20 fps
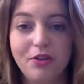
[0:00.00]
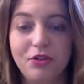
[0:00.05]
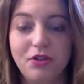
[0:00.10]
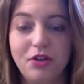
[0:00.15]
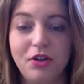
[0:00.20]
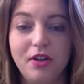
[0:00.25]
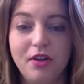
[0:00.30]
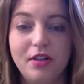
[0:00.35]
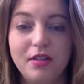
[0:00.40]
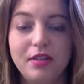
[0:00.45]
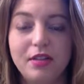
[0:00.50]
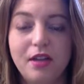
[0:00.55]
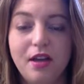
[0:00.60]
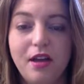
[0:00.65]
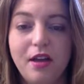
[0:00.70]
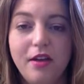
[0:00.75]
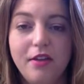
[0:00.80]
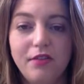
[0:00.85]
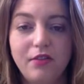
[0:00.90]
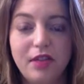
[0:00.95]

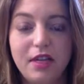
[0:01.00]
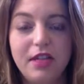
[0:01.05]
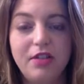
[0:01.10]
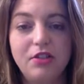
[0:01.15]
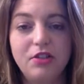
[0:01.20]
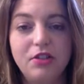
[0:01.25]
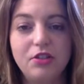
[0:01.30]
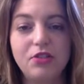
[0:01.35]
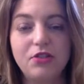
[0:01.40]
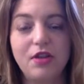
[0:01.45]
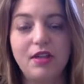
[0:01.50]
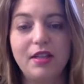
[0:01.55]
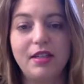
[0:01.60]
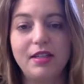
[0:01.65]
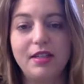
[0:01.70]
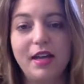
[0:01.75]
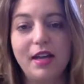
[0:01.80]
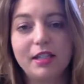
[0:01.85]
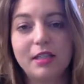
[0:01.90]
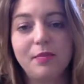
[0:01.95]
for each Australian
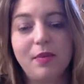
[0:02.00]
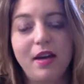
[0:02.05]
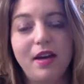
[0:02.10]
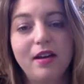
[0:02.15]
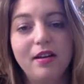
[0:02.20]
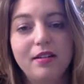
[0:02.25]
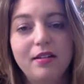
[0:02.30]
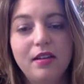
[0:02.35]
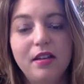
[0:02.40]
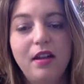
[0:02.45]
taxpayer,